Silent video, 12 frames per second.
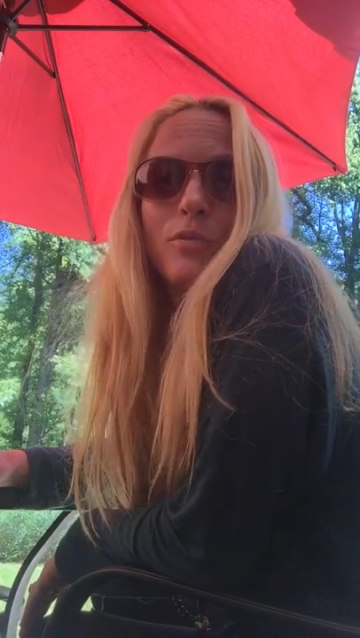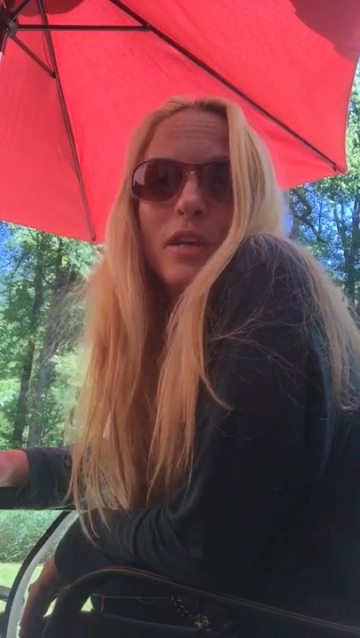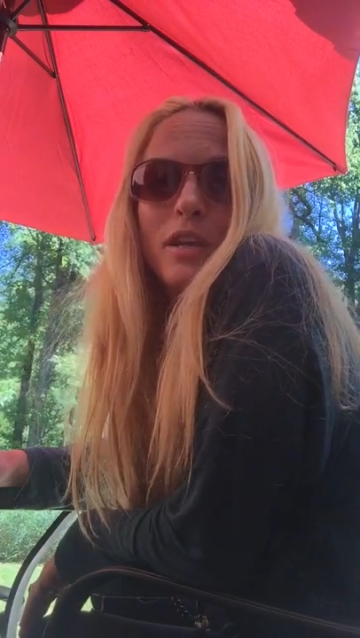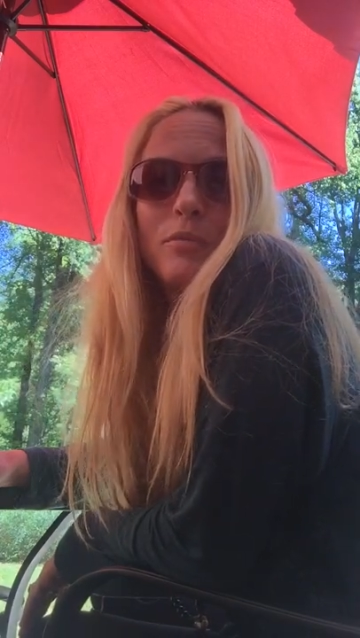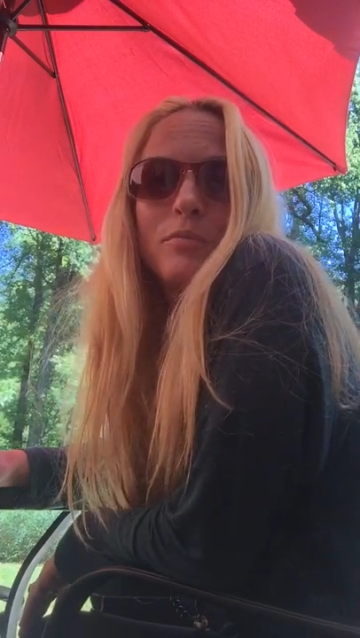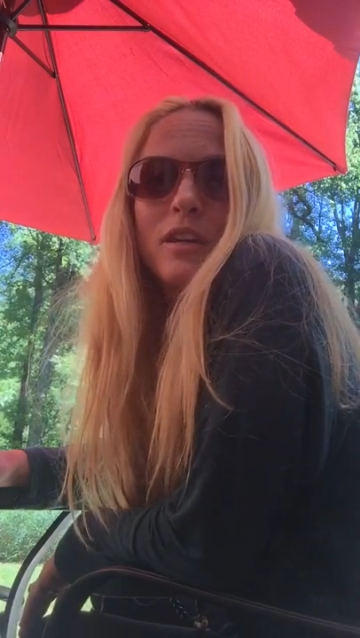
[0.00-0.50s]

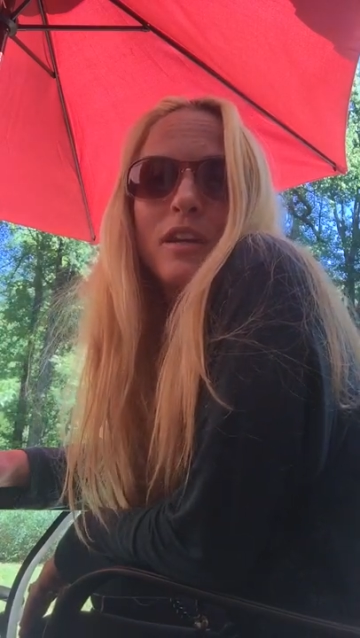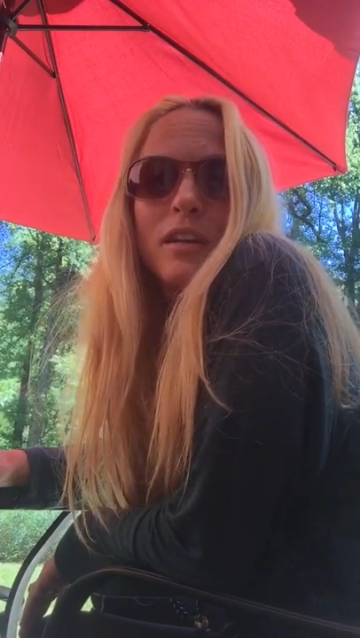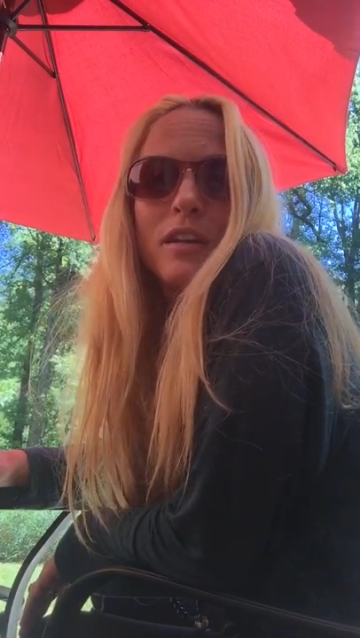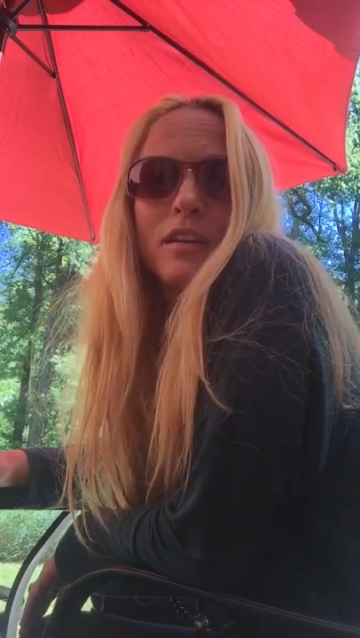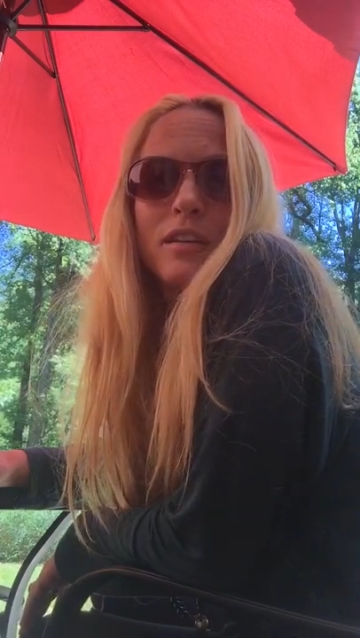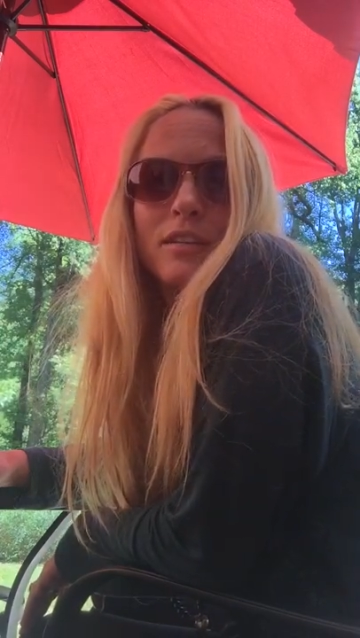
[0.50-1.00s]
we can
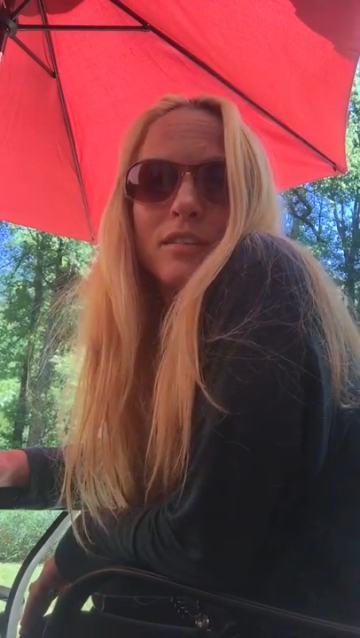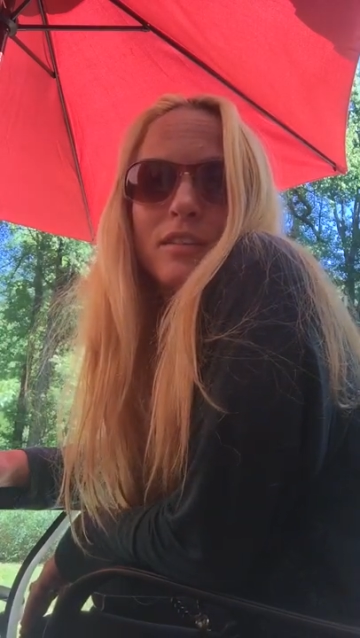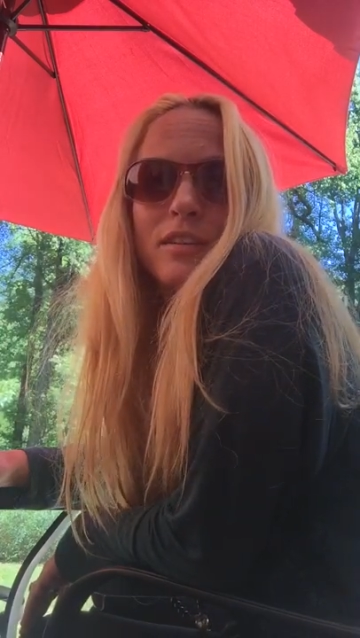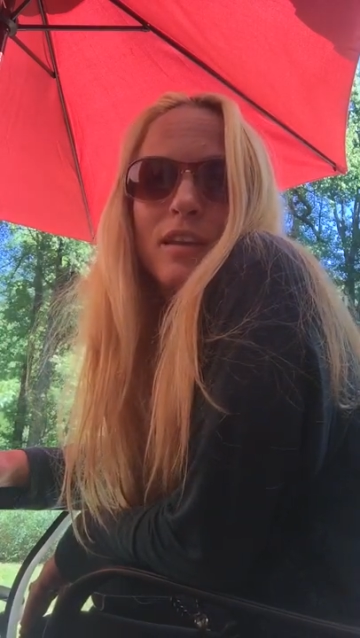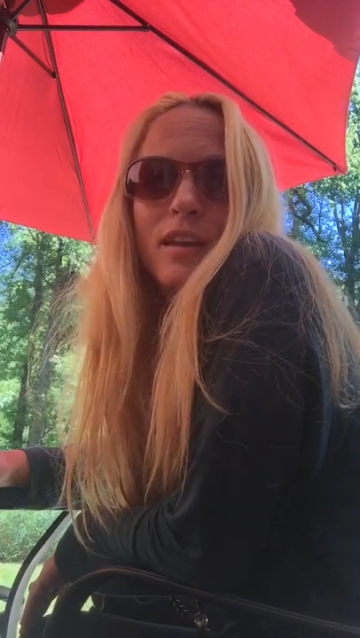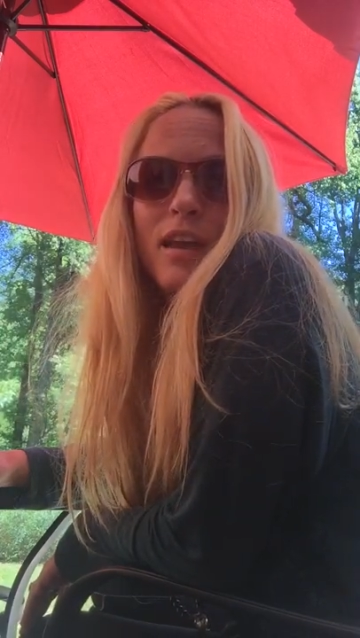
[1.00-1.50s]
be,
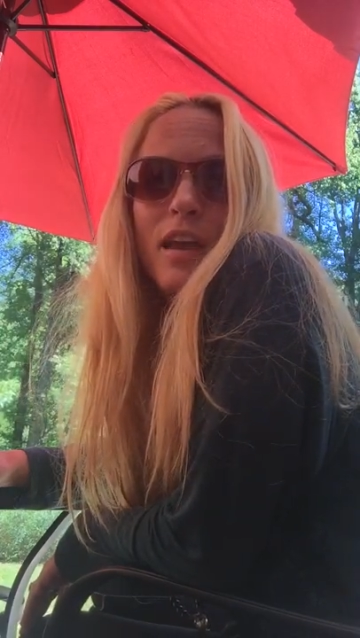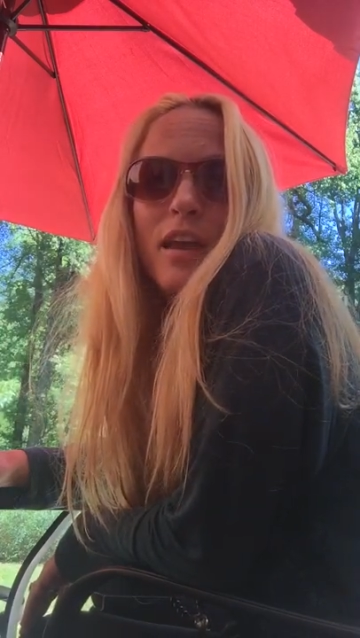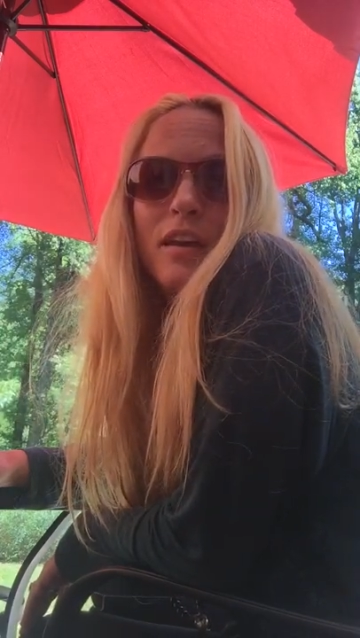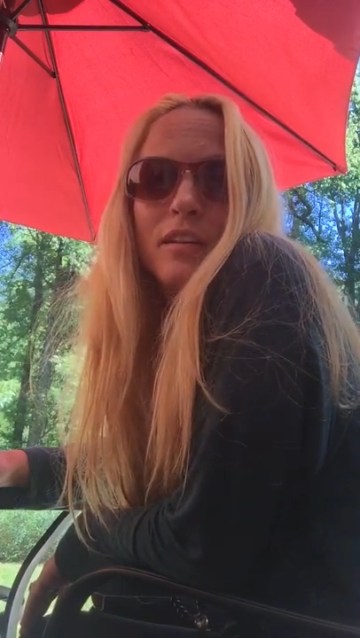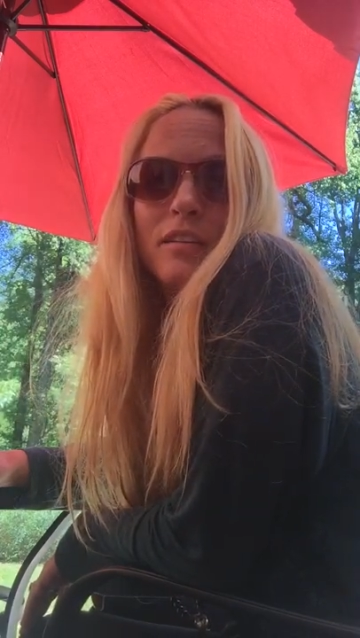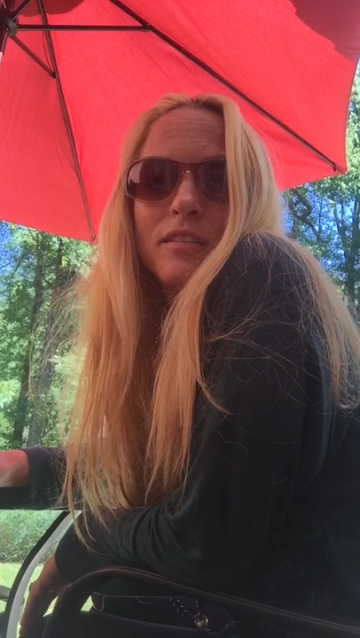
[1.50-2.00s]

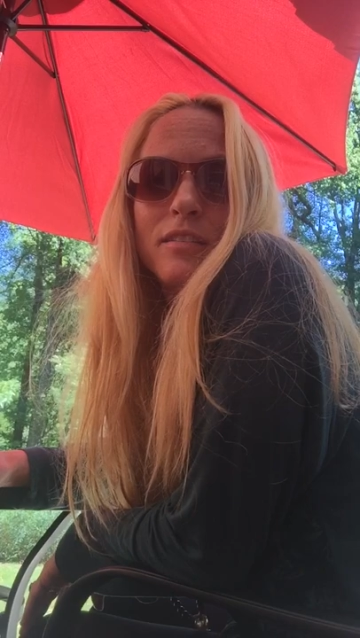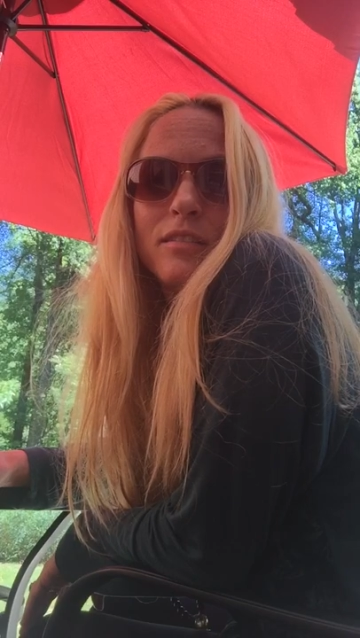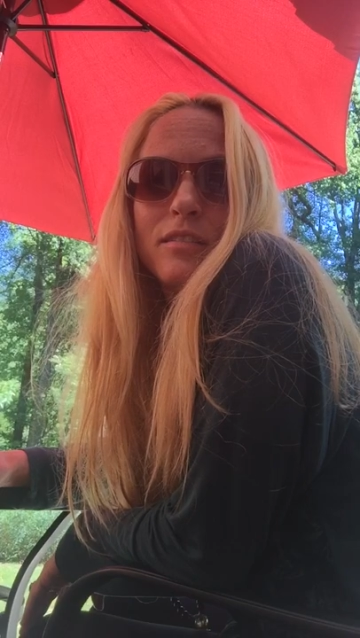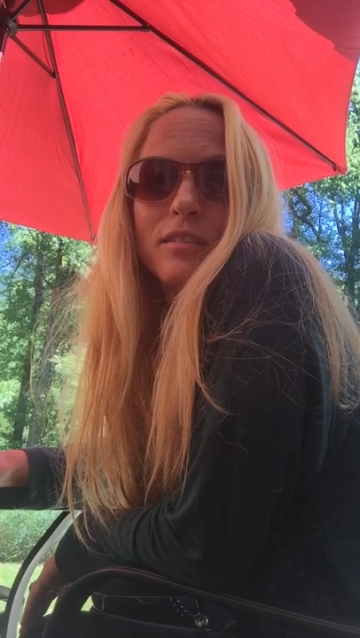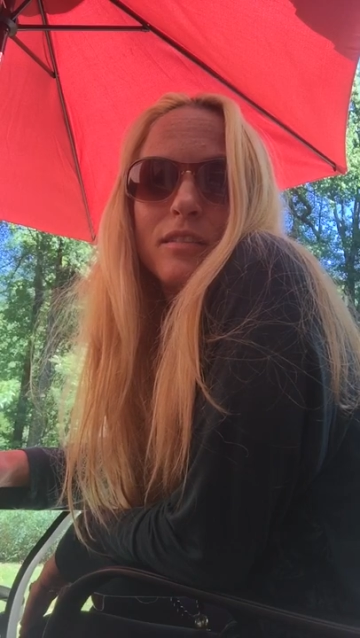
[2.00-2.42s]
and